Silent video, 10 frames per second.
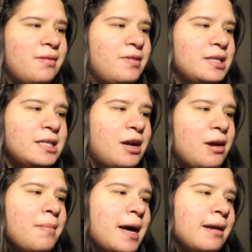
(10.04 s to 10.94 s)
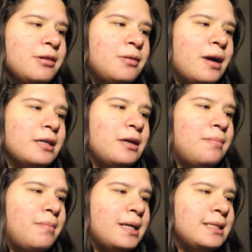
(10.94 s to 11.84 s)
the visionary mind of director
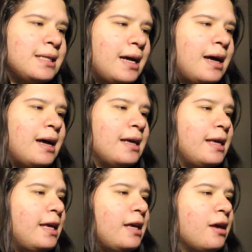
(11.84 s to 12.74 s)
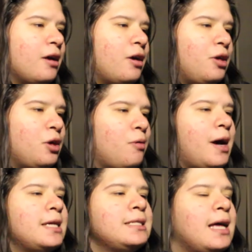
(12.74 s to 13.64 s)
Masaaki
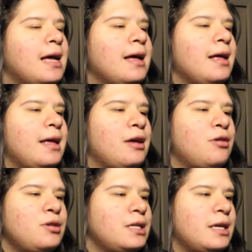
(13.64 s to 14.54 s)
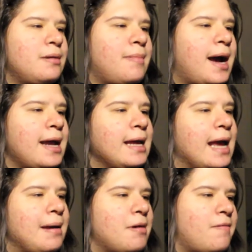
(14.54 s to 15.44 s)
Yuasa, who did Mind
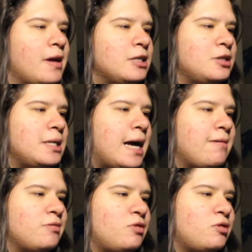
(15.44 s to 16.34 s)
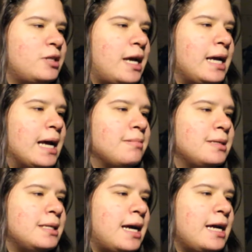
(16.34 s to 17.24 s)
Game, Adventure Time, Food Chain, comes
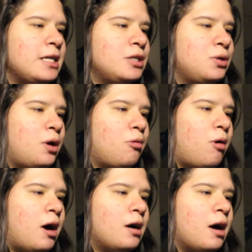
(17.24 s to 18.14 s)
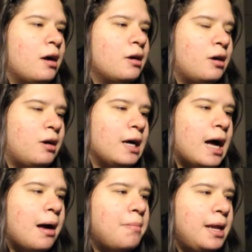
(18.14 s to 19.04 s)
The Night is Short, Walk Gone Girl, a
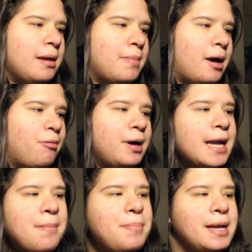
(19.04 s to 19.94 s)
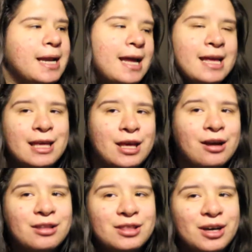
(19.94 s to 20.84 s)
comedy about one epic night in
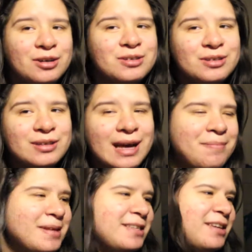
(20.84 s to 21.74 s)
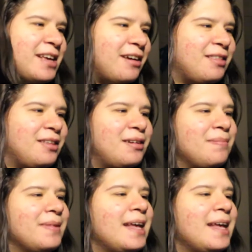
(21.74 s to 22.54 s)
Kyoto. Ooh, I've been to Kyoto.